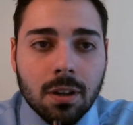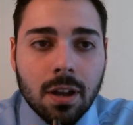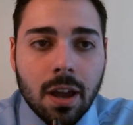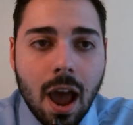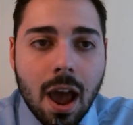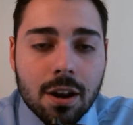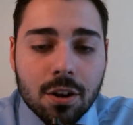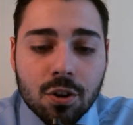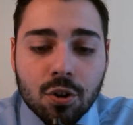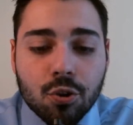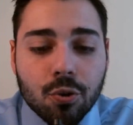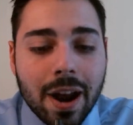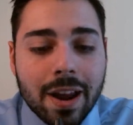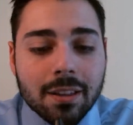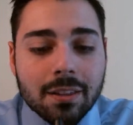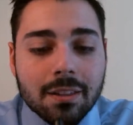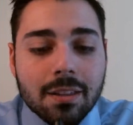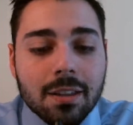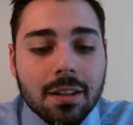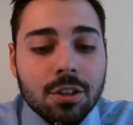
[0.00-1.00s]
And
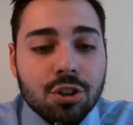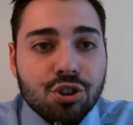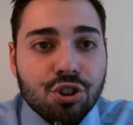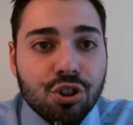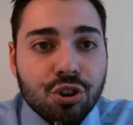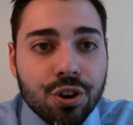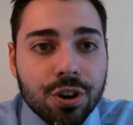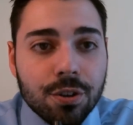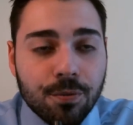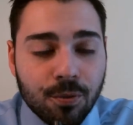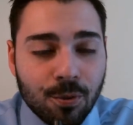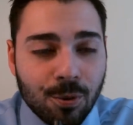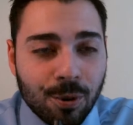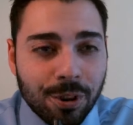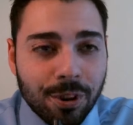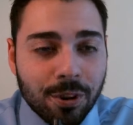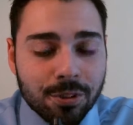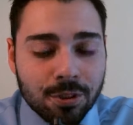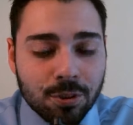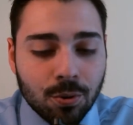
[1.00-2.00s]
granted, he's 34
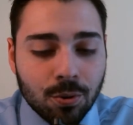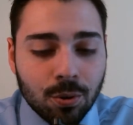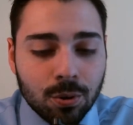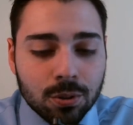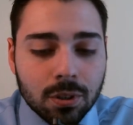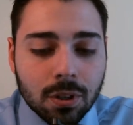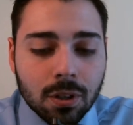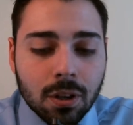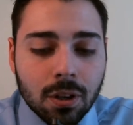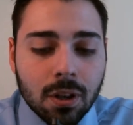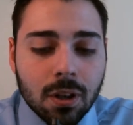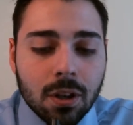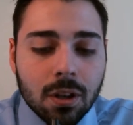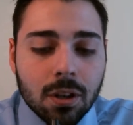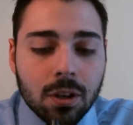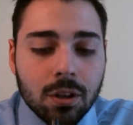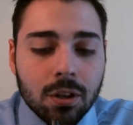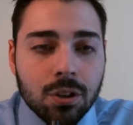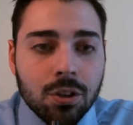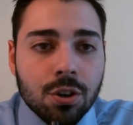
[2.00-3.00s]
years old.
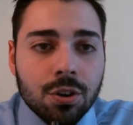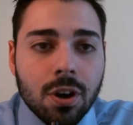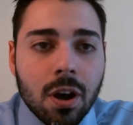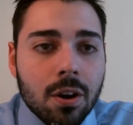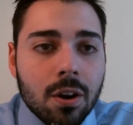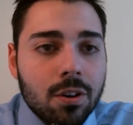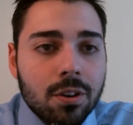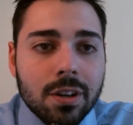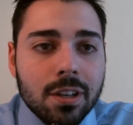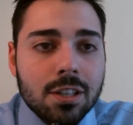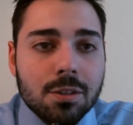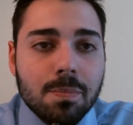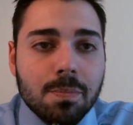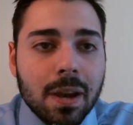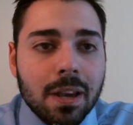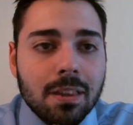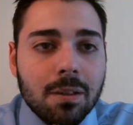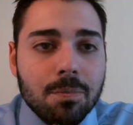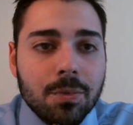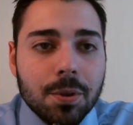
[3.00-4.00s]
You're not going to
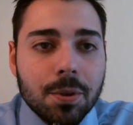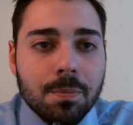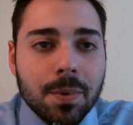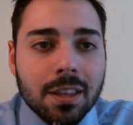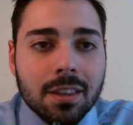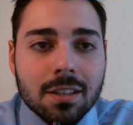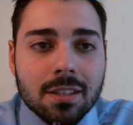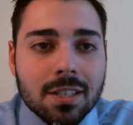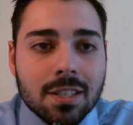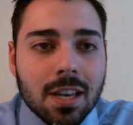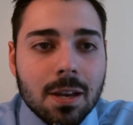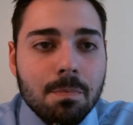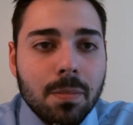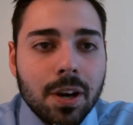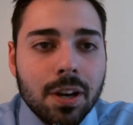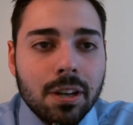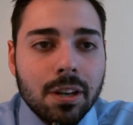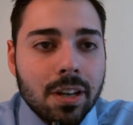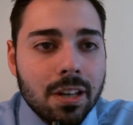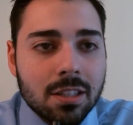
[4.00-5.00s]
expect him to make the same
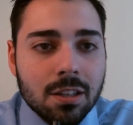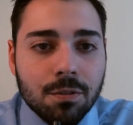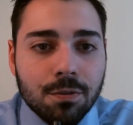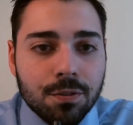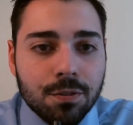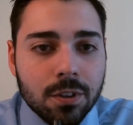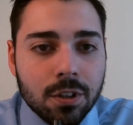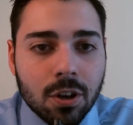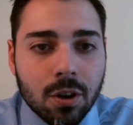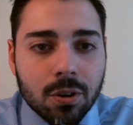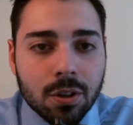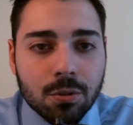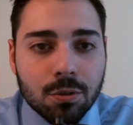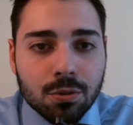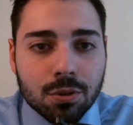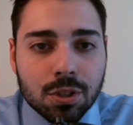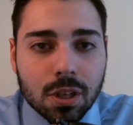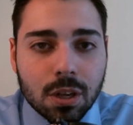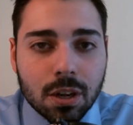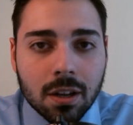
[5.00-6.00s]
money as if, he
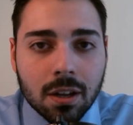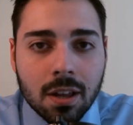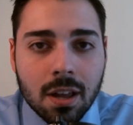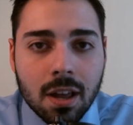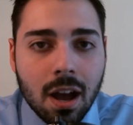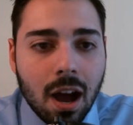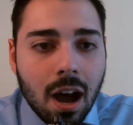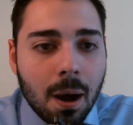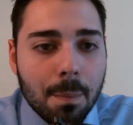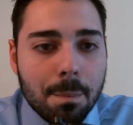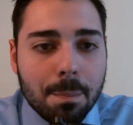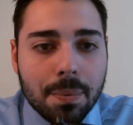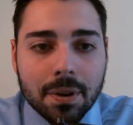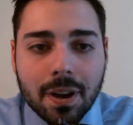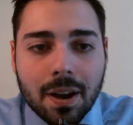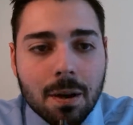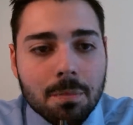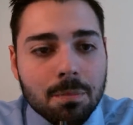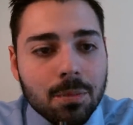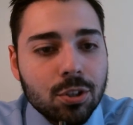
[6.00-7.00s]
was a up and
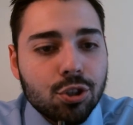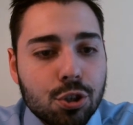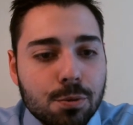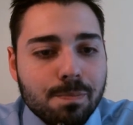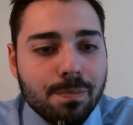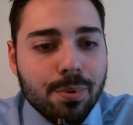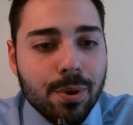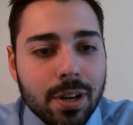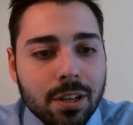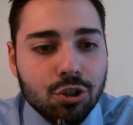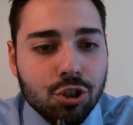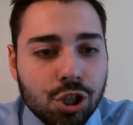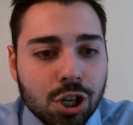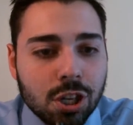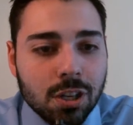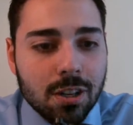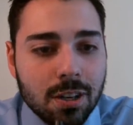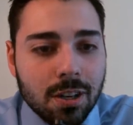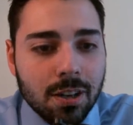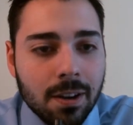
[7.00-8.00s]
coming spring
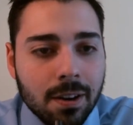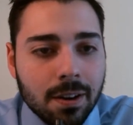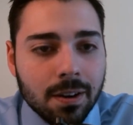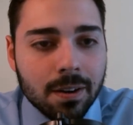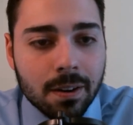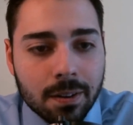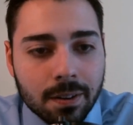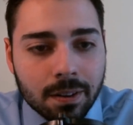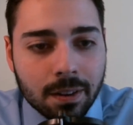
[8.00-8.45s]
chicken here.